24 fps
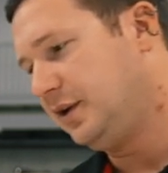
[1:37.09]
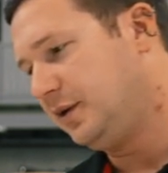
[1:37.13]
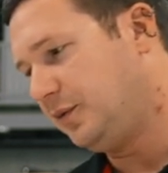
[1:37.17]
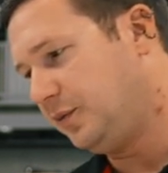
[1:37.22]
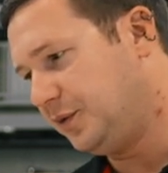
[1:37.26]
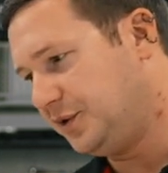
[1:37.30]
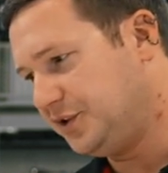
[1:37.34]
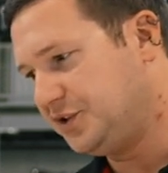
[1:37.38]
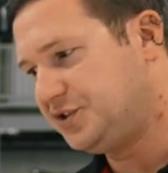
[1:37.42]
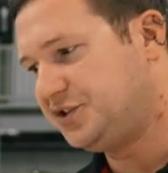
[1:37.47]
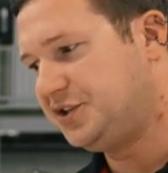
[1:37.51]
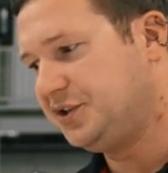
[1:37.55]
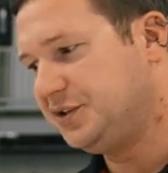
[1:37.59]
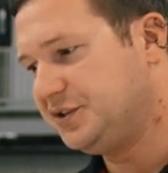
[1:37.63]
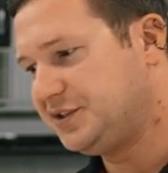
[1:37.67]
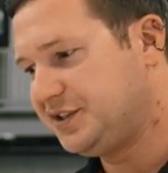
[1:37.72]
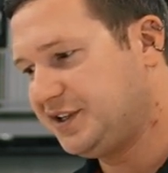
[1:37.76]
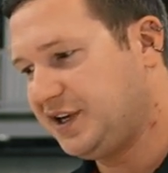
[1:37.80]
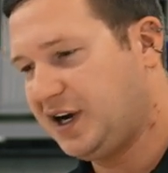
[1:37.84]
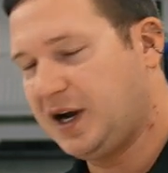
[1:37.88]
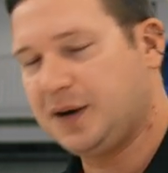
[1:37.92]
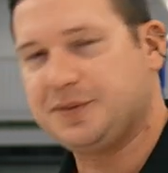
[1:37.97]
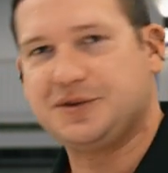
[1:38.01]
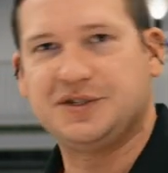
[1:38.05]
When you choose
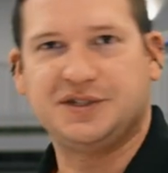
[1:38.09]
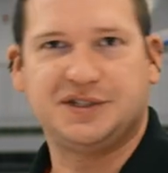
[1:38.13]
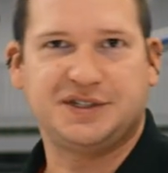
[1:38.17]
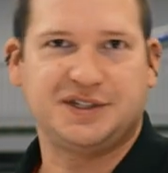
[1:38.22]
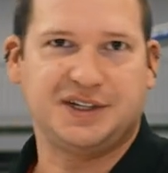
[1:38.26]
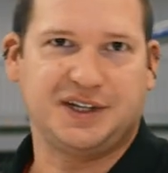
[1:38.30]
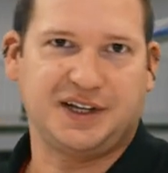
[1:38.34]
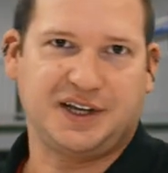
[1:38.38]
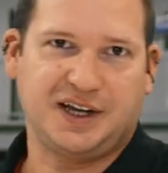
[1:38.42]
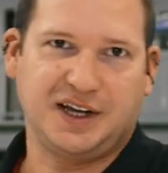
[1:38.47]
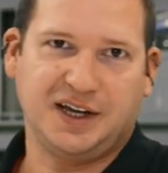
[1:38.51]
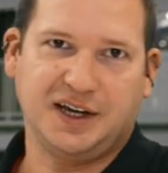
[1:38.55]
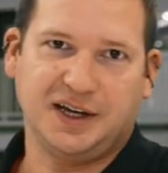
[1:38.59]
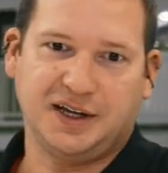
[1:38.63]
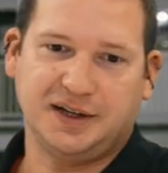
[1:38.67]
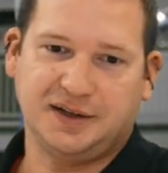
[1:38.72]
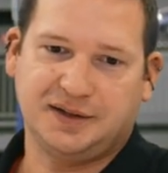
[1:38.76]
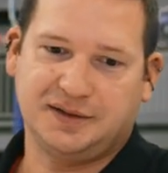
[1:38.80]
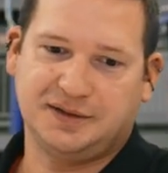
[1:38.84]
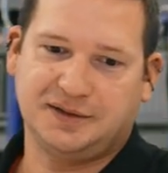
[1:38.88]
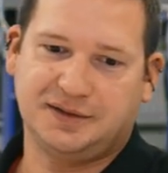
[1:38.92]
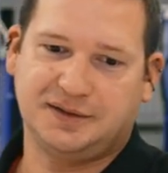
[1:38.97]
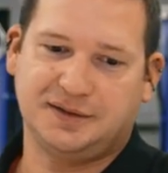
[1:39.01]
the options in the kit,